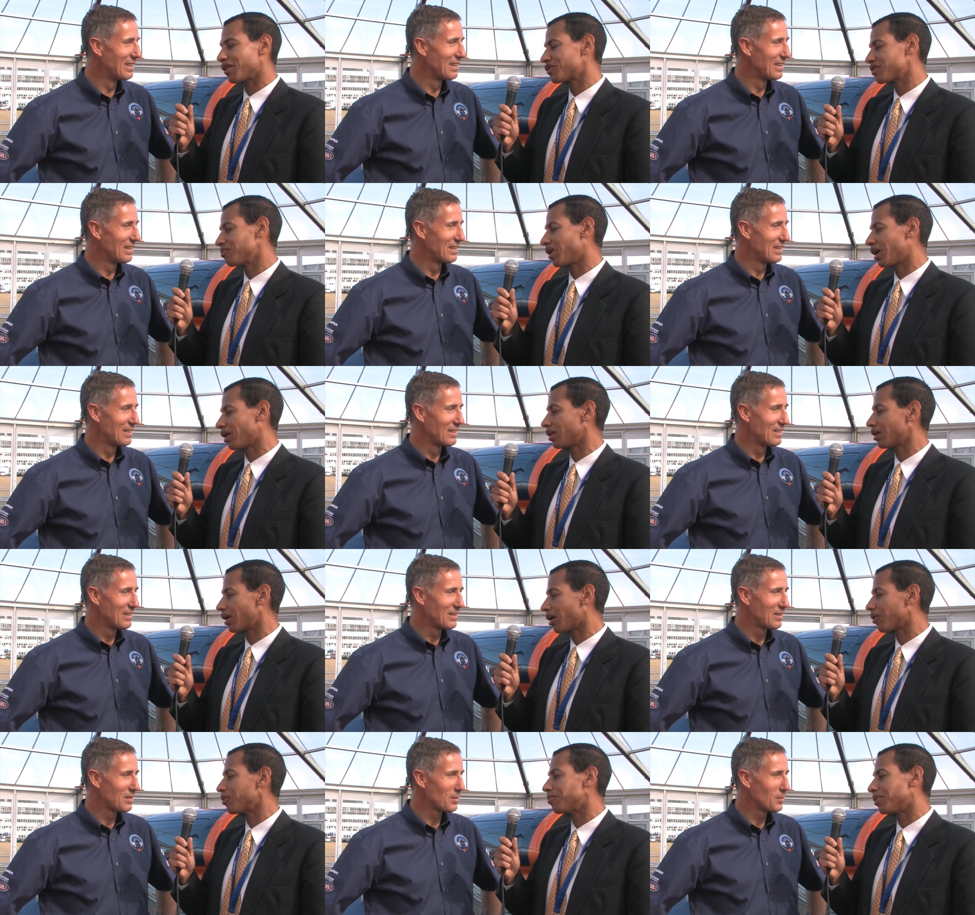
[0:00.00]
Speaker 1: thousand
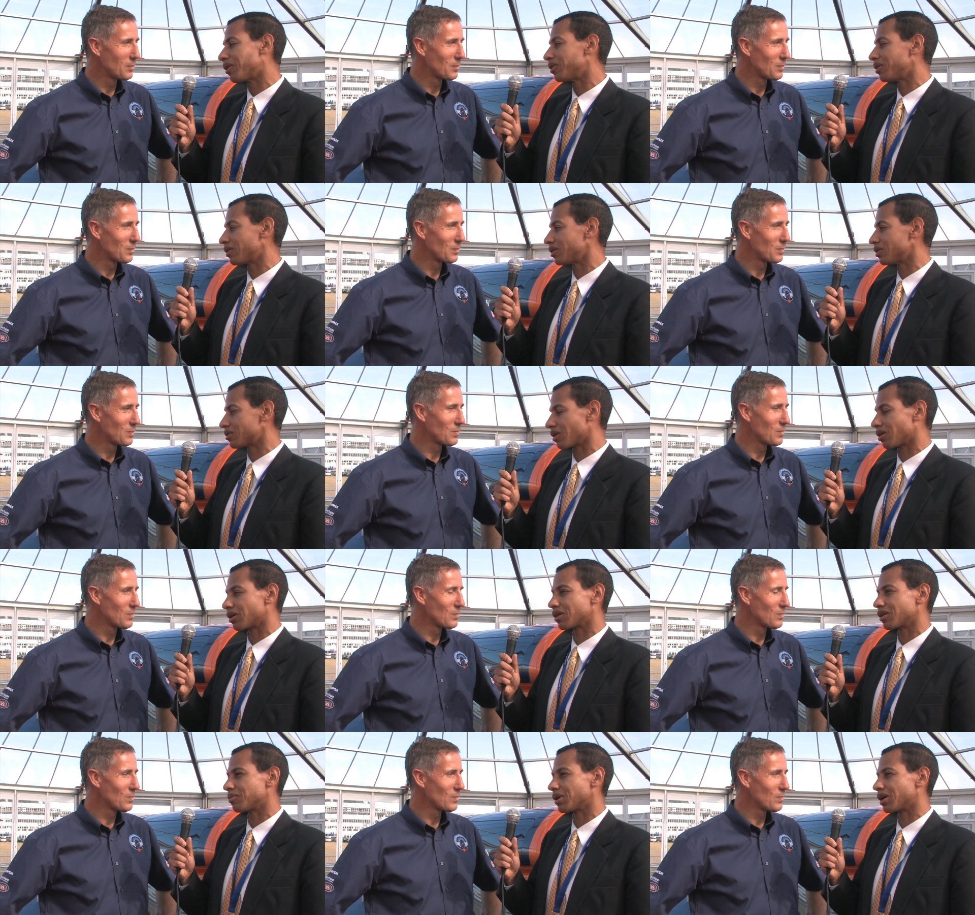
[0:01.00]
mile an hour barrier that you're
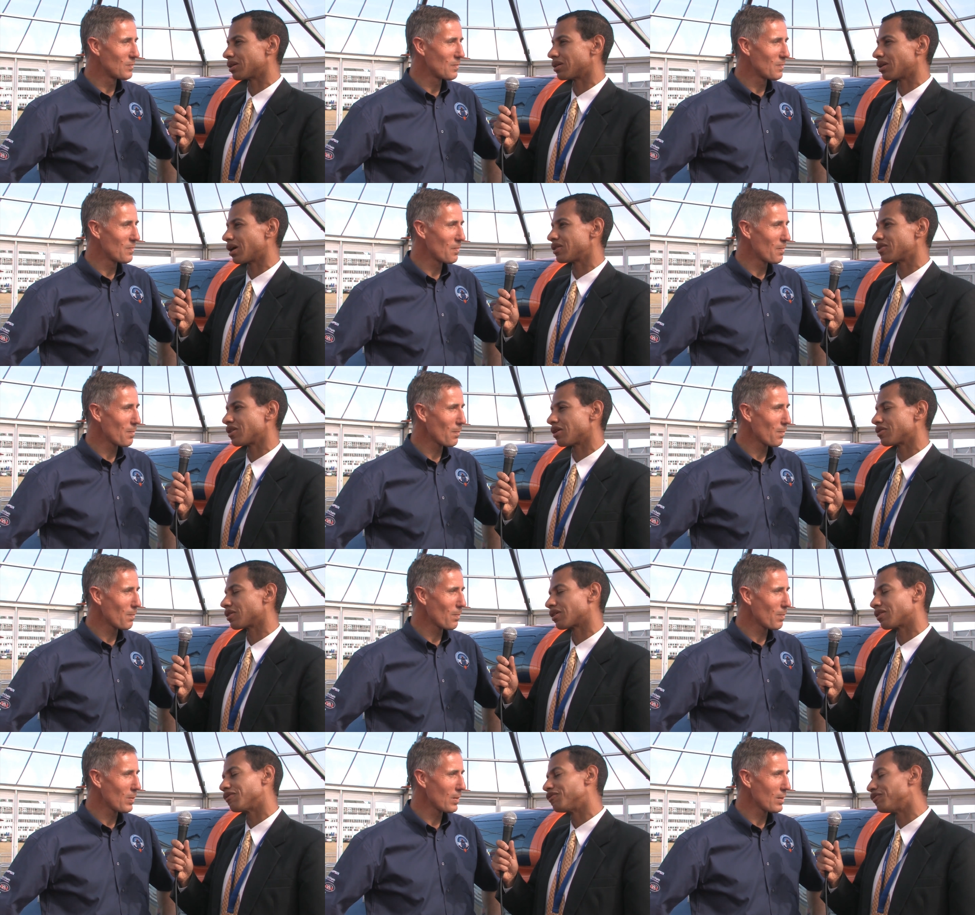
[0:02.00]
talking about, that
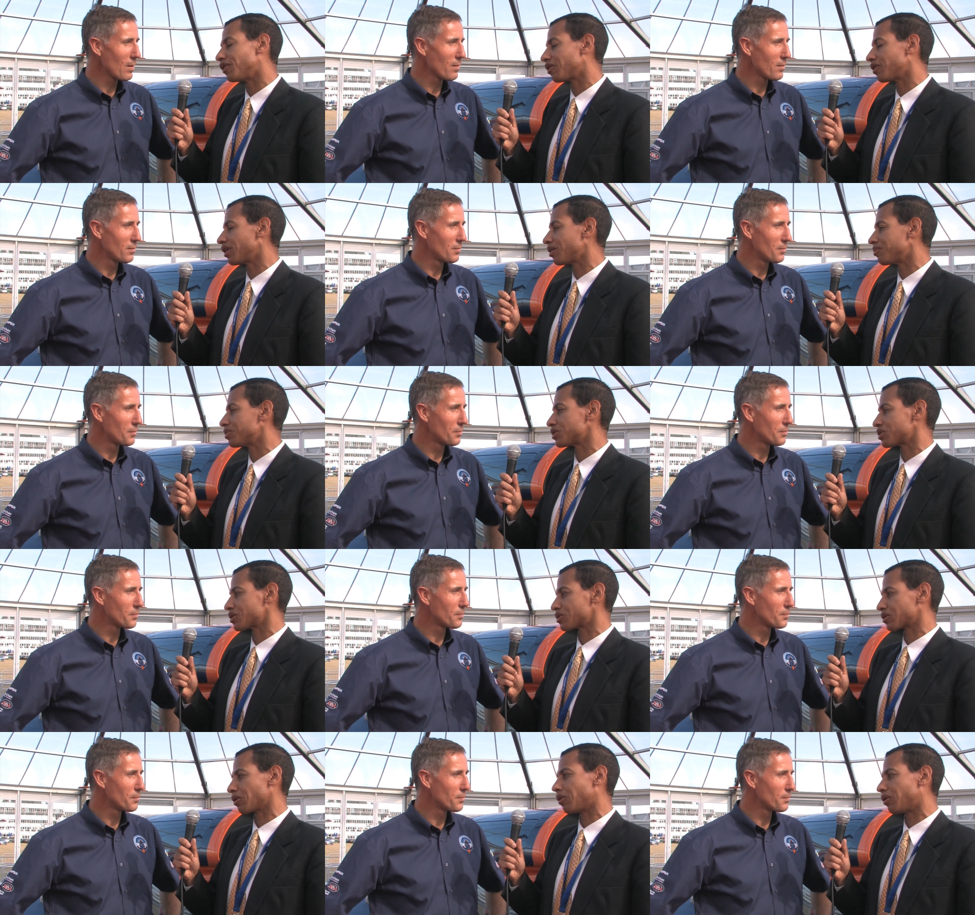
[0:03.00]
sounds like a very
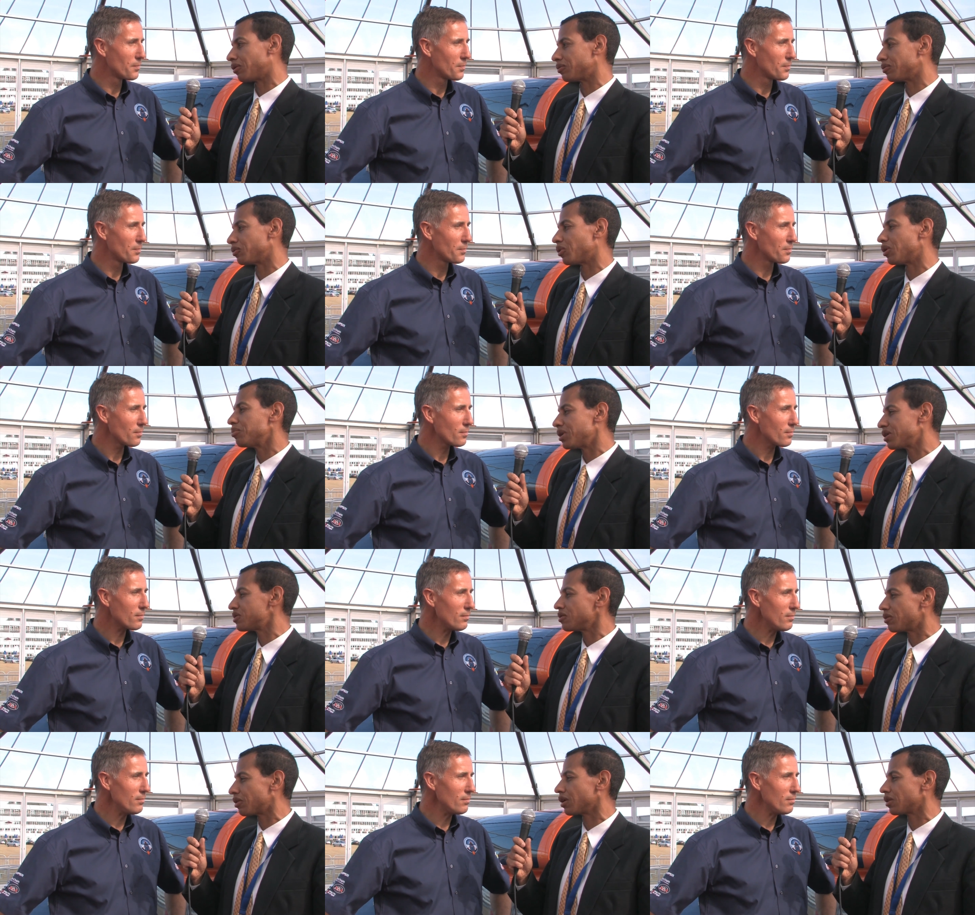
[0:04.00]
ambitious goal. What
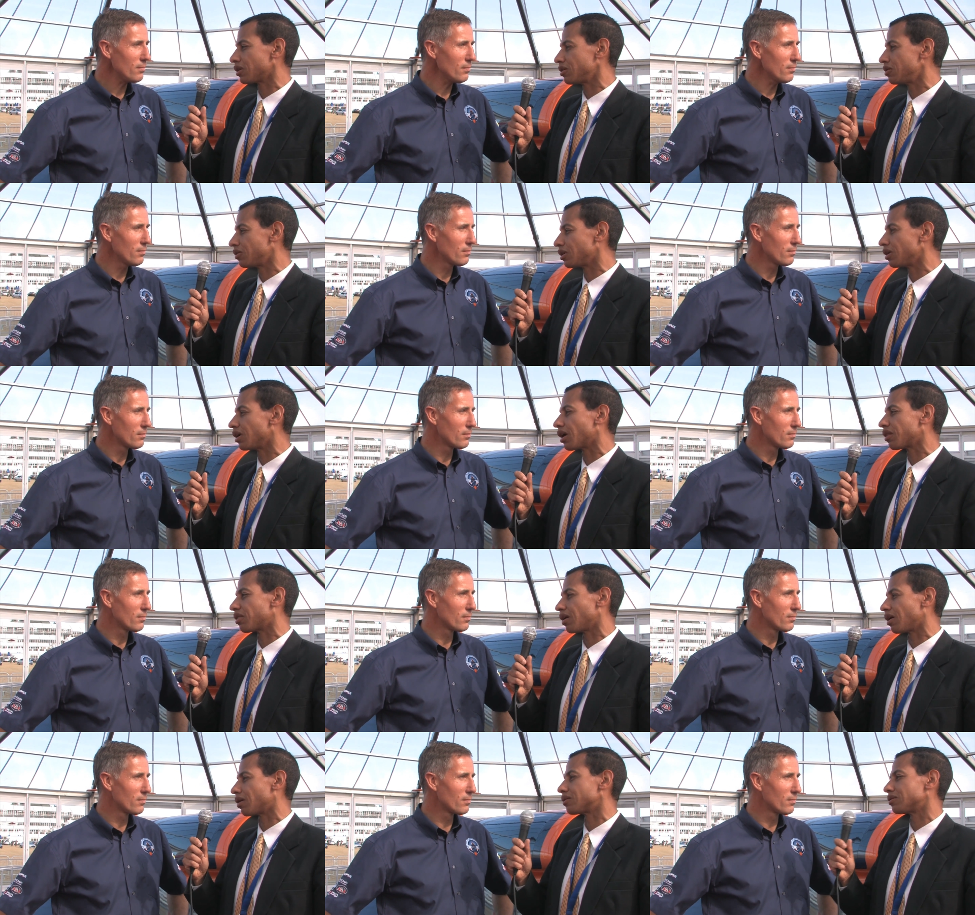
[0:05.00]
makes you think that you can
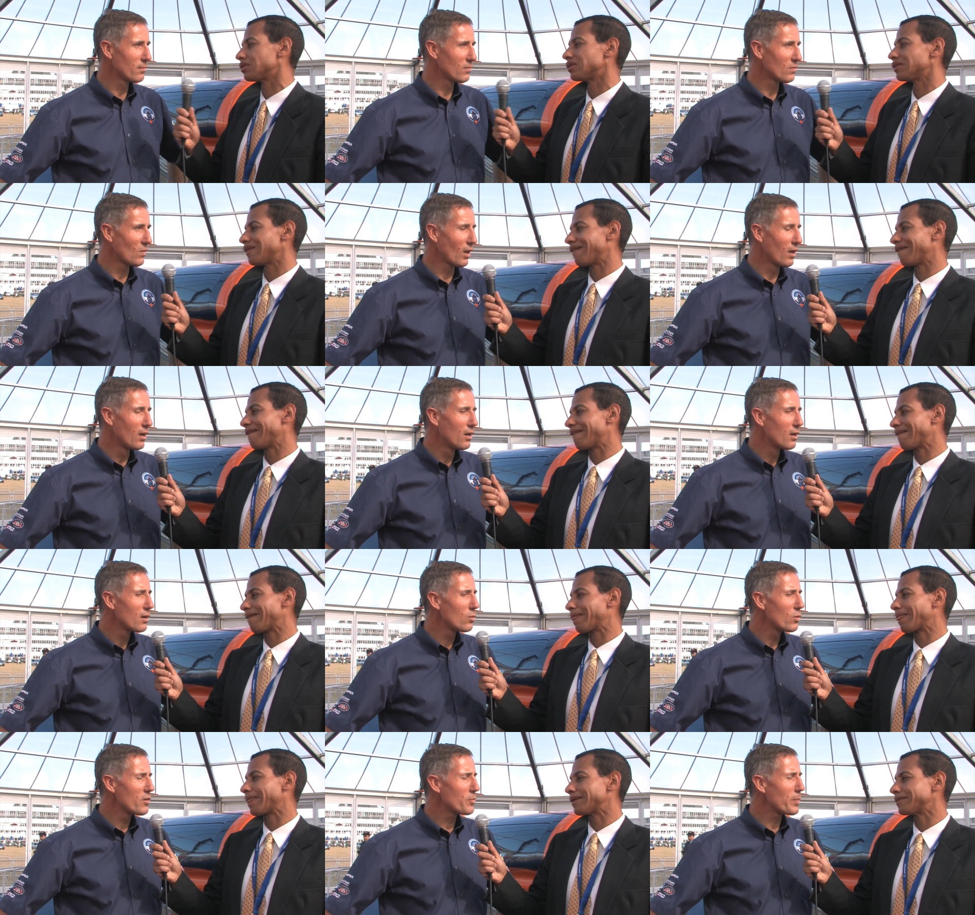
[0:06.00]
get
Speaker 2: there?
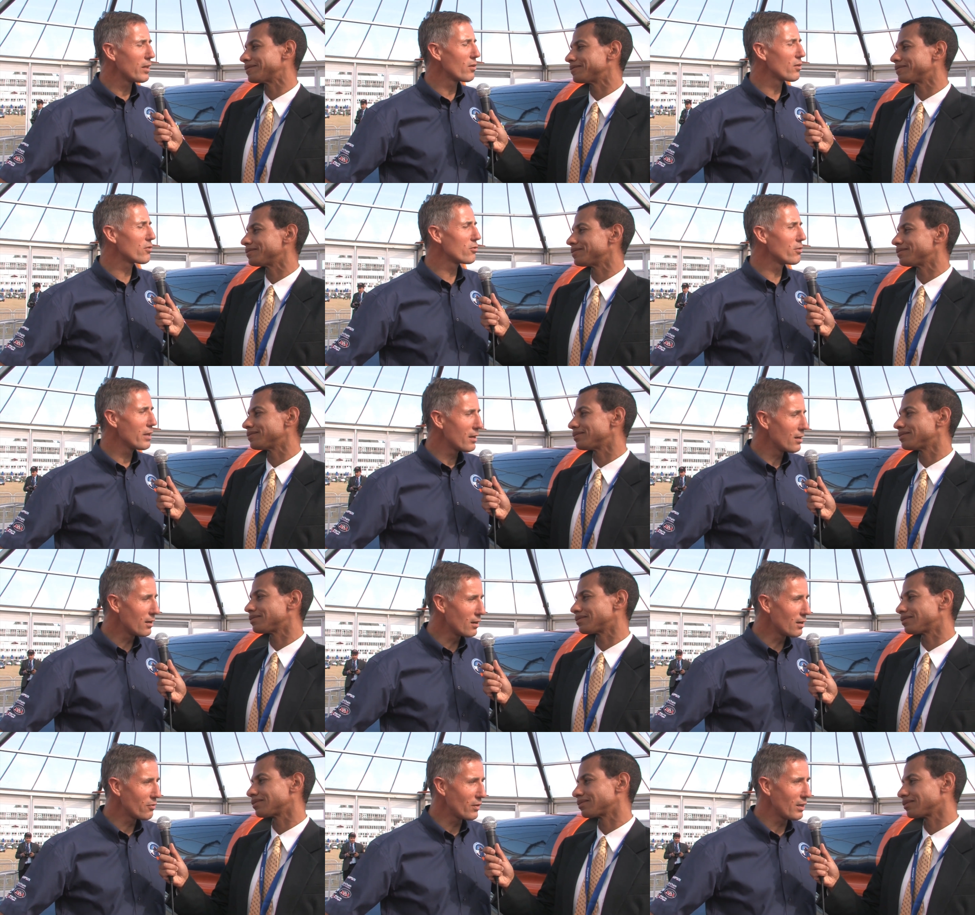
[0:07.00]
We've spent three
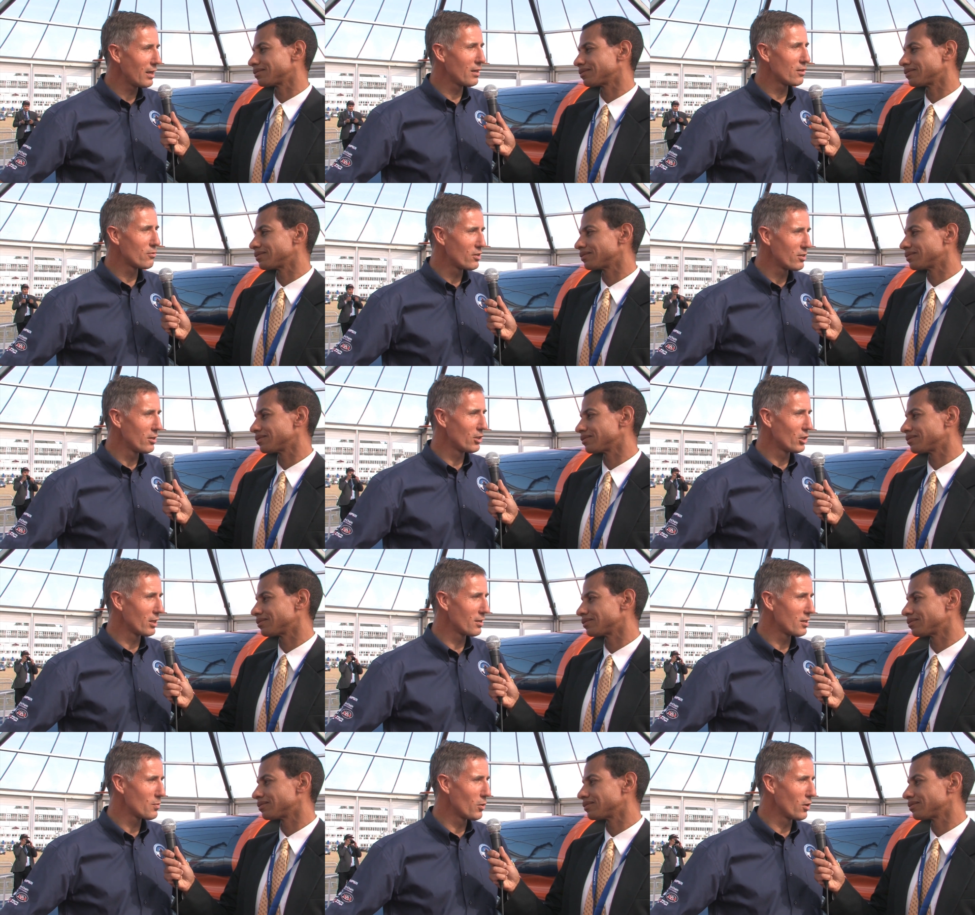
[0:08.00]
and a half years
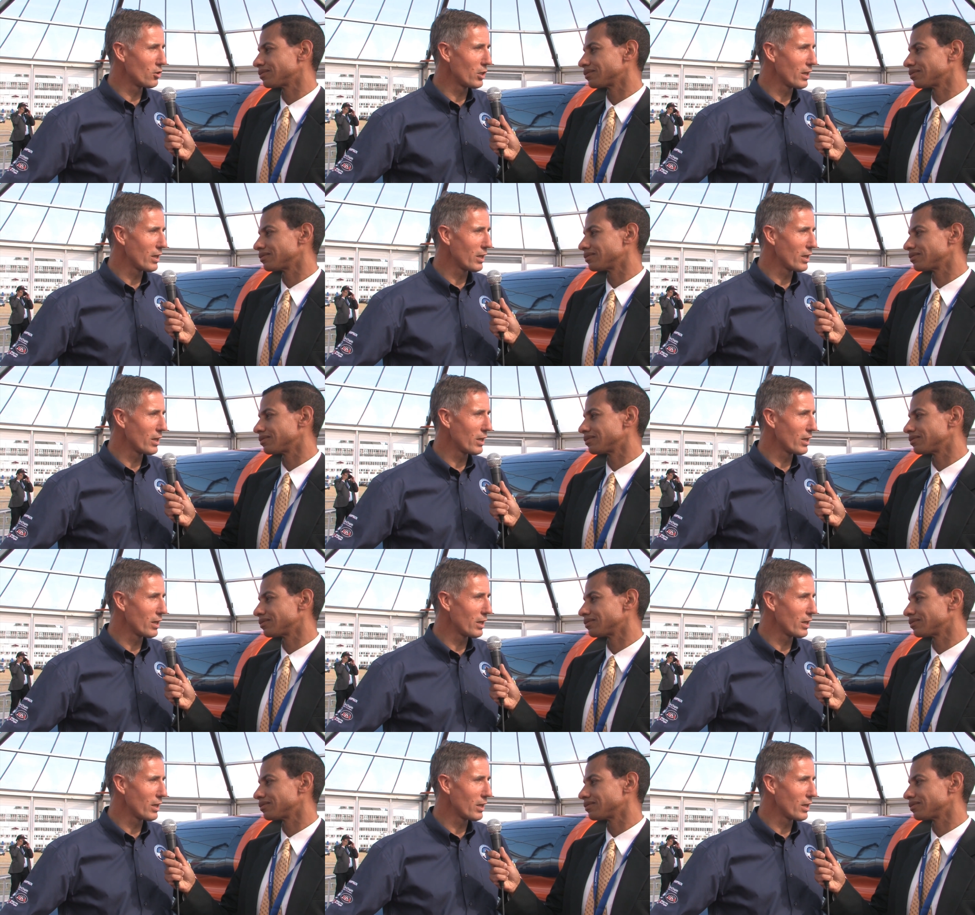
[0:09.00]
researching this